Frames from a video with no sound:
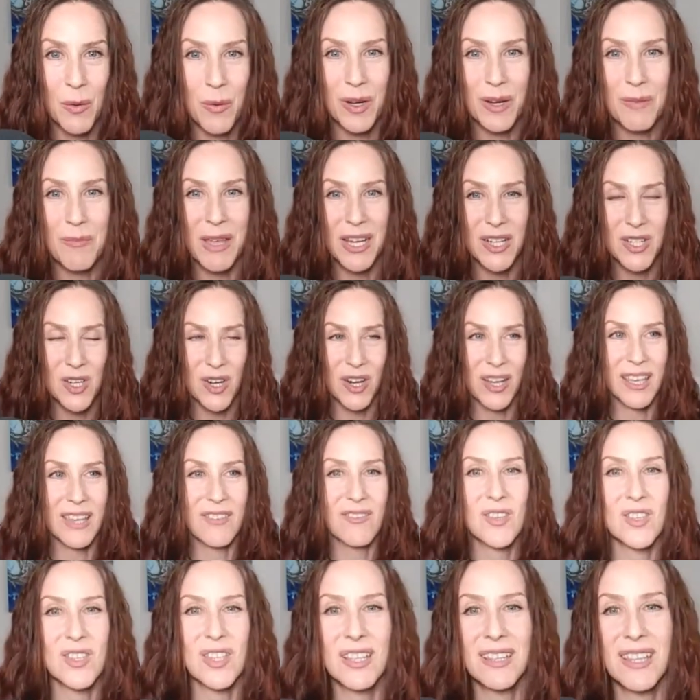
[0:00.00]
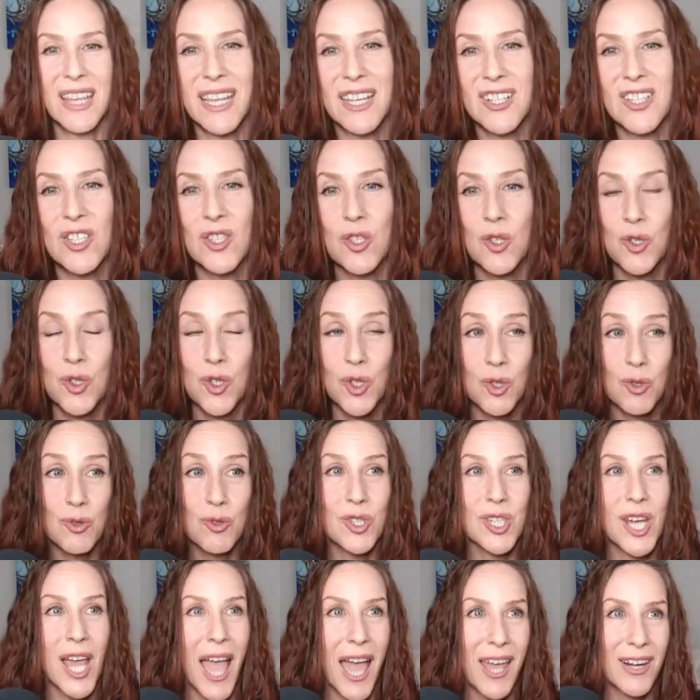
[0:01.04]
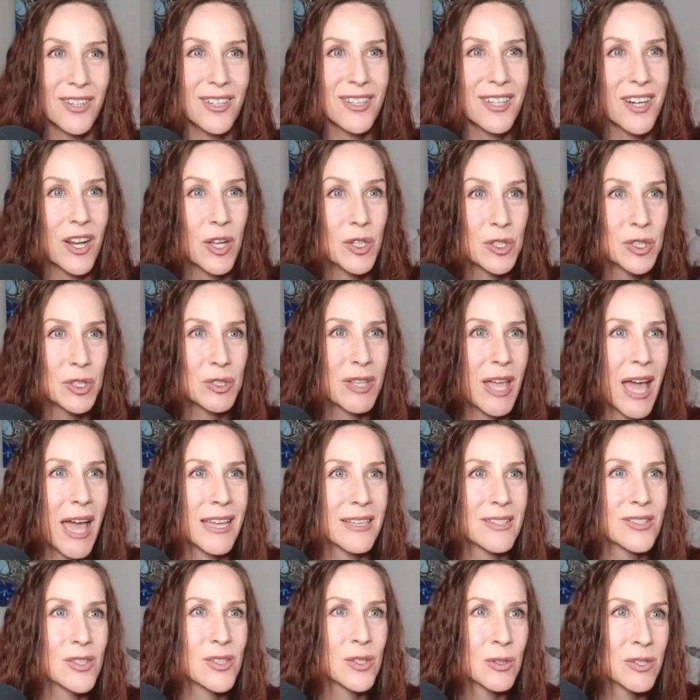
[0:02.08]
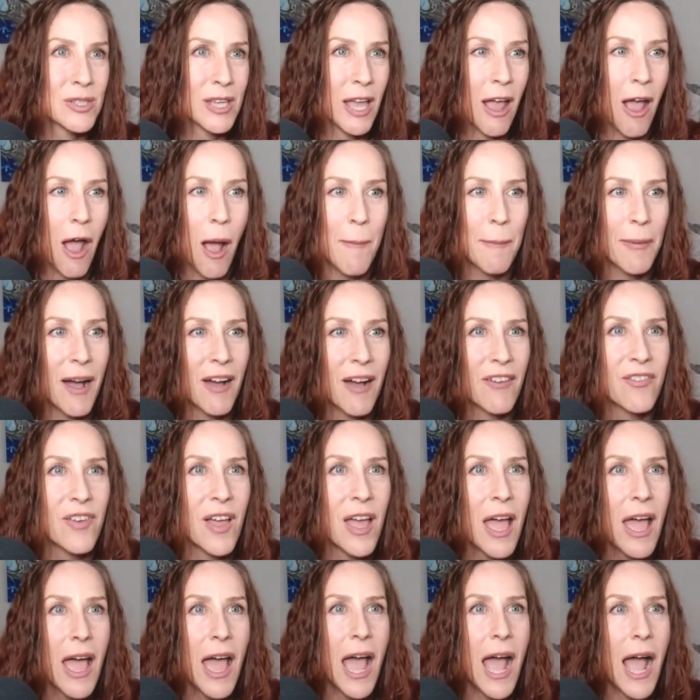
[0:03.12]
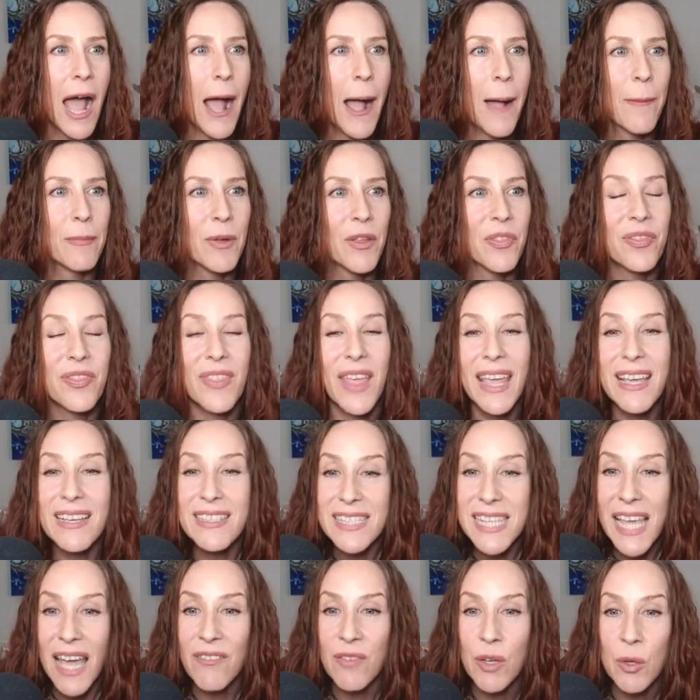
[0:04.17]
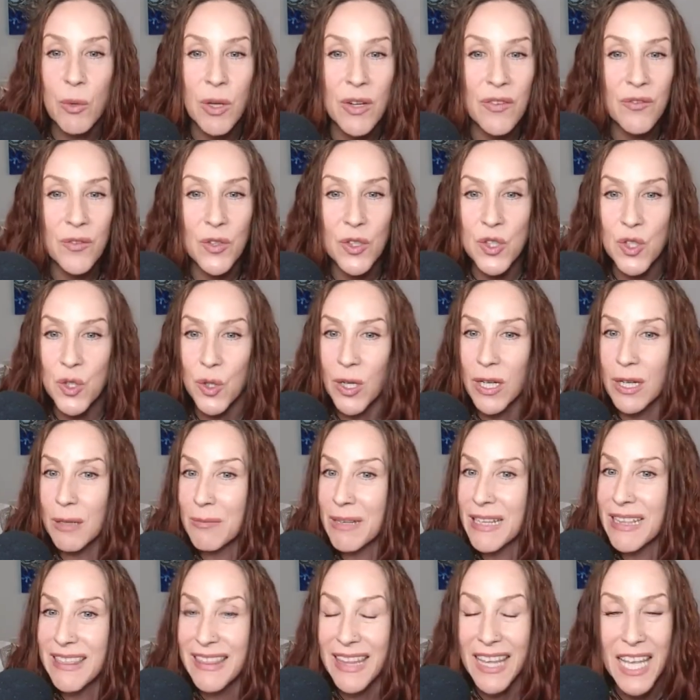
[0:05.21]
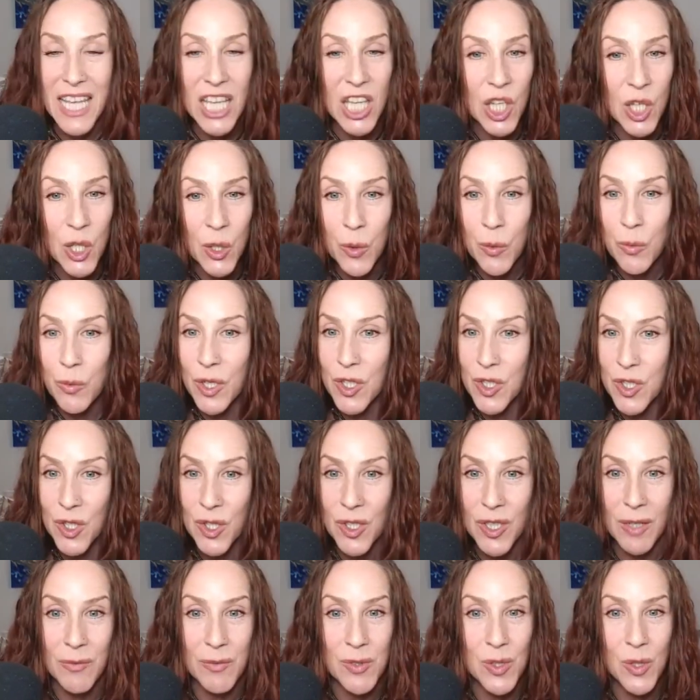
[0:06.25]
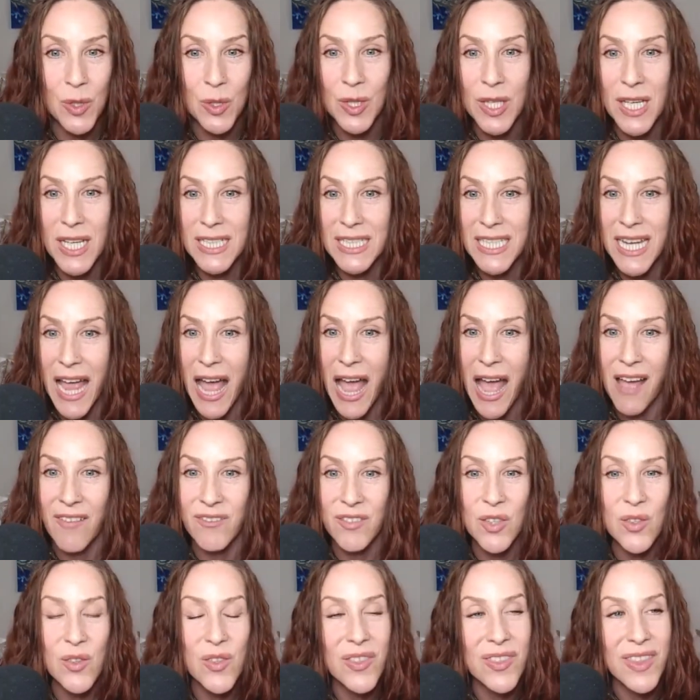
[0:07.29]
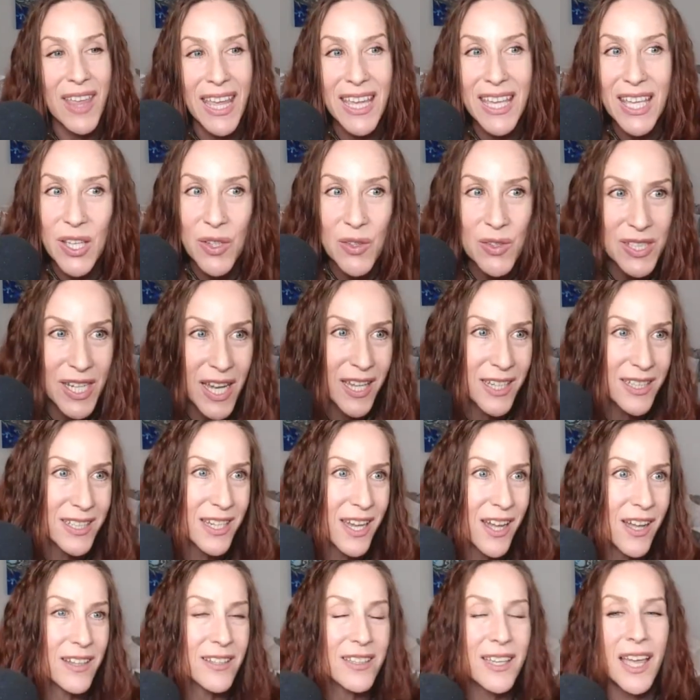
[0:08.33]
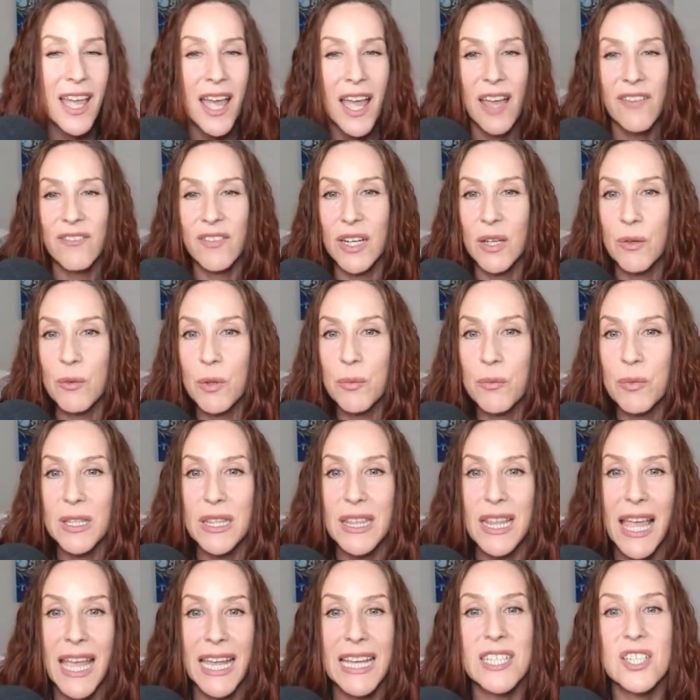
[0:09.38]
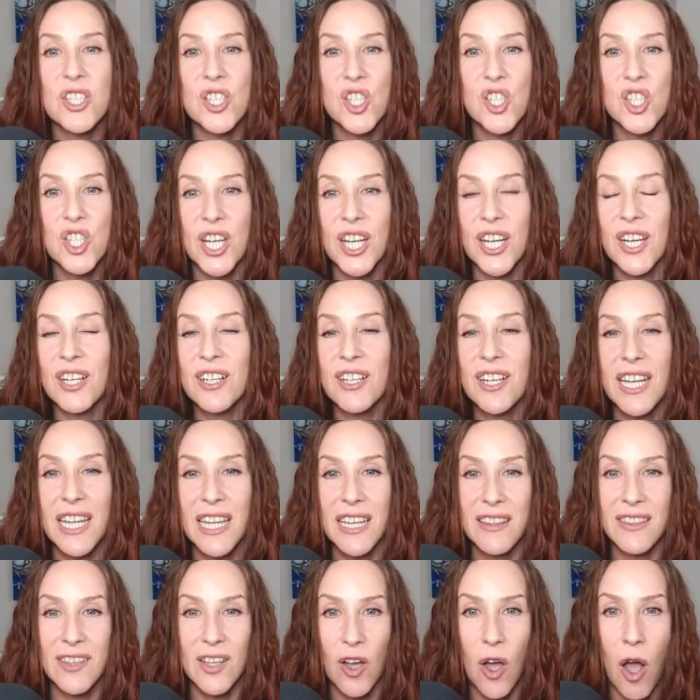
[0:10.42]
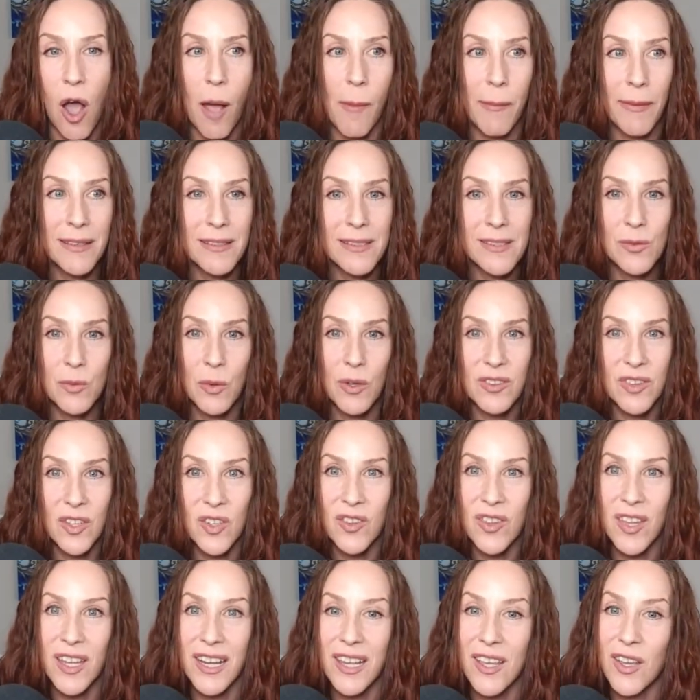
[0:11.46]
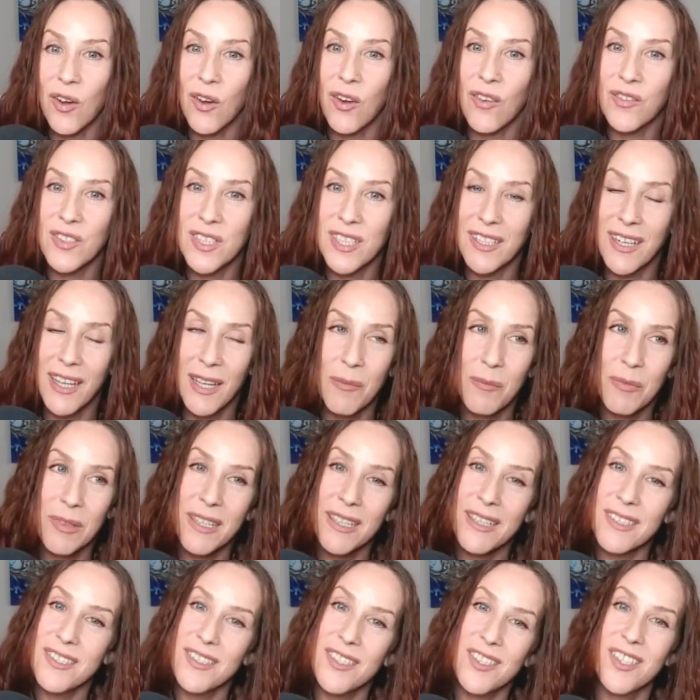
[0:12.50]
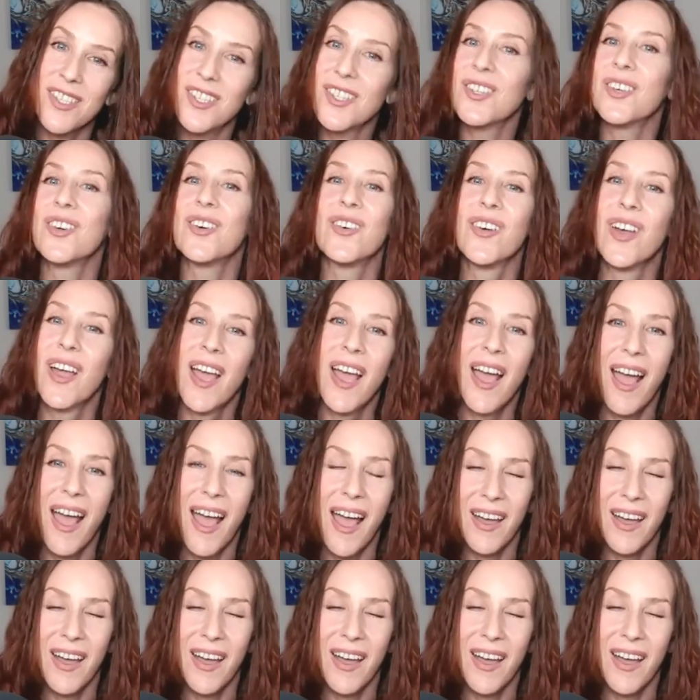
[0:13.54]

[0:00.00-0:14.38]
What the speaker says: So I want to make sure I give you the link to the new channel, and I'll do that as soon as I hop off. But thanks everyone for joining me. Thank you, Richard. I'm so glad to have you. Thank you, Danielle. If anyone would like to share in the comments what they're letting go of tonight, please do.